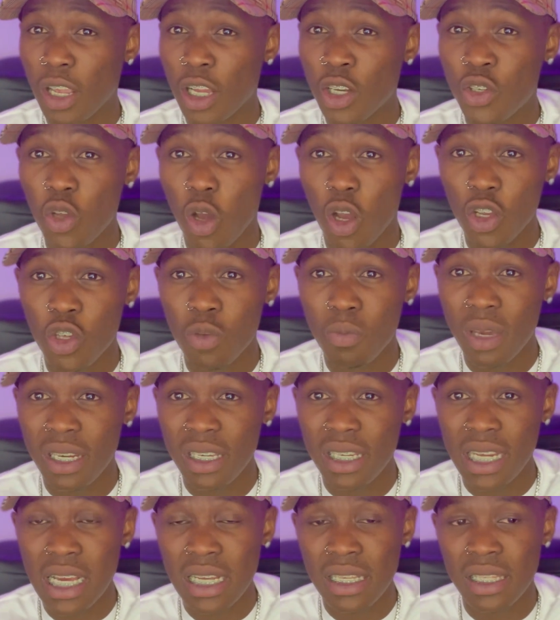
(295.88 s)

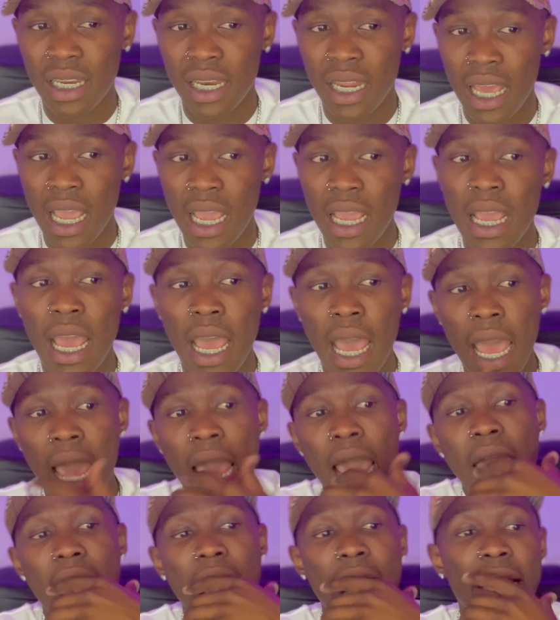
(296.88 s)
document yesterday,
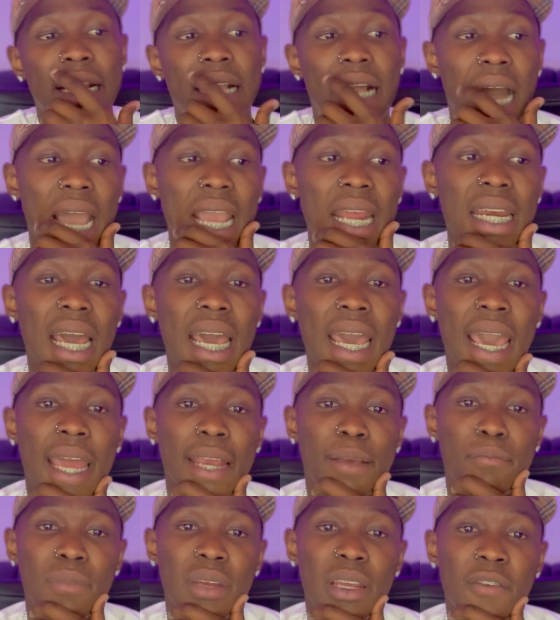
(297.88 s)
it kind of
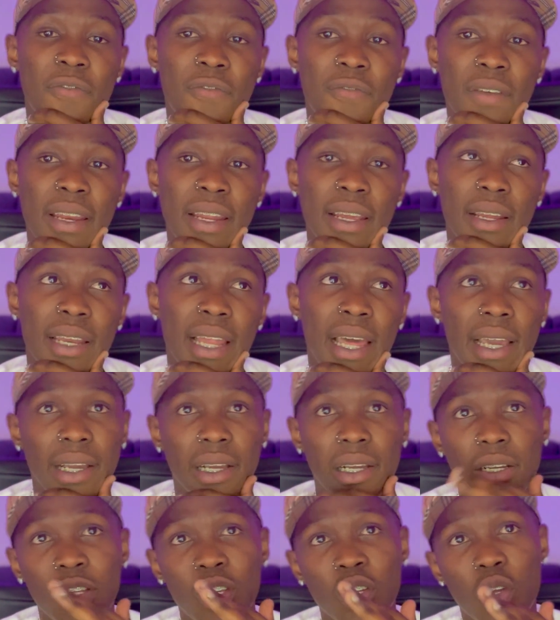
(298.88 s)
had me feeling
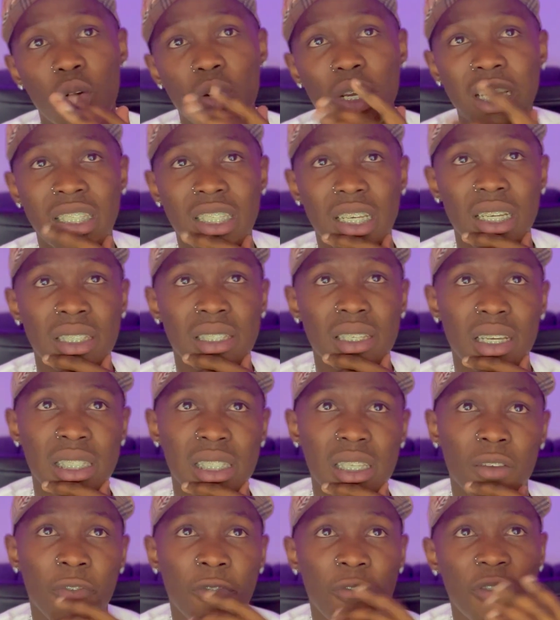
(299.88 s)
like, you know, it's
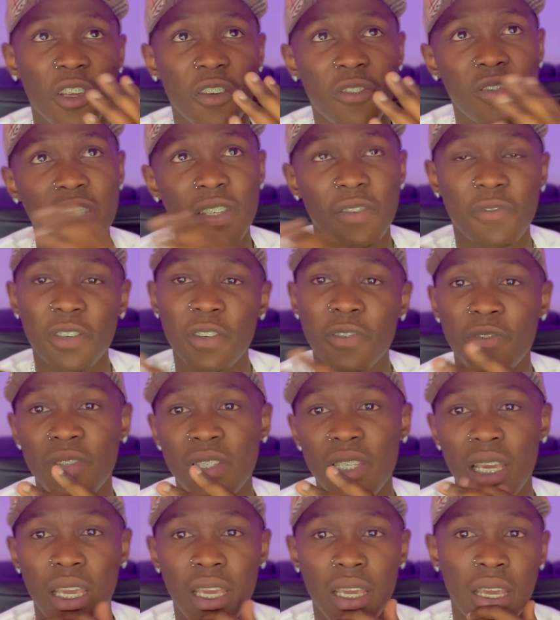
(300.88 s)
a
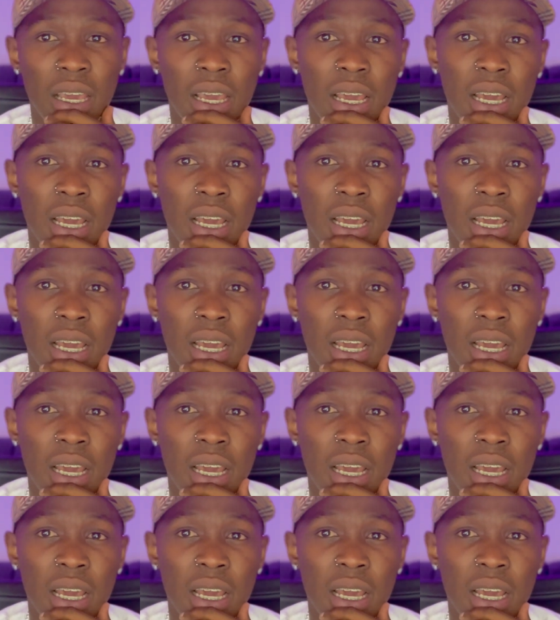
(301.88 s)
50-50